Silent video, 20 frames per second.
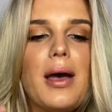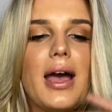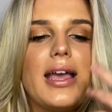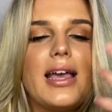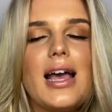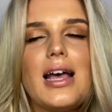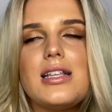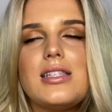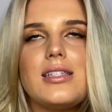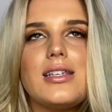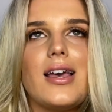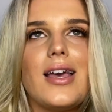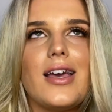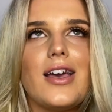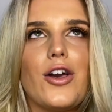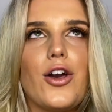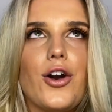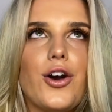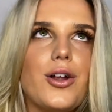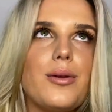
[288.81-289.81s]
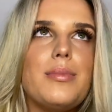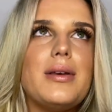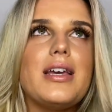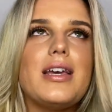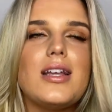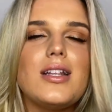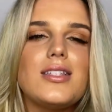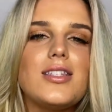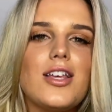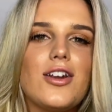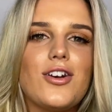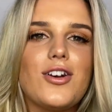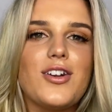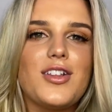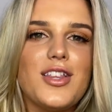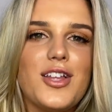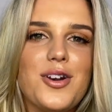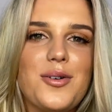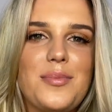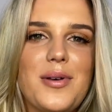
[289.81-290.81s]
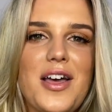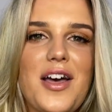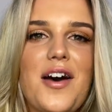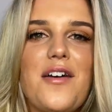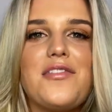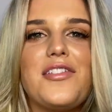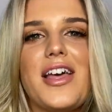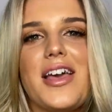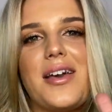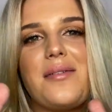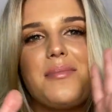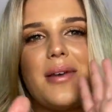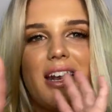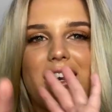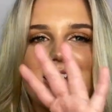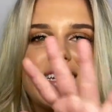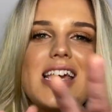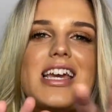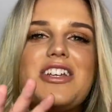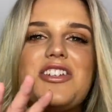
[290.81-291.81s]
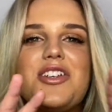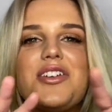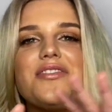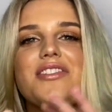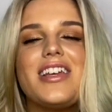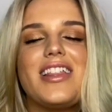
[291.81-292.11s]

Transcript: I guess it could be considered a little bit of like a meditation,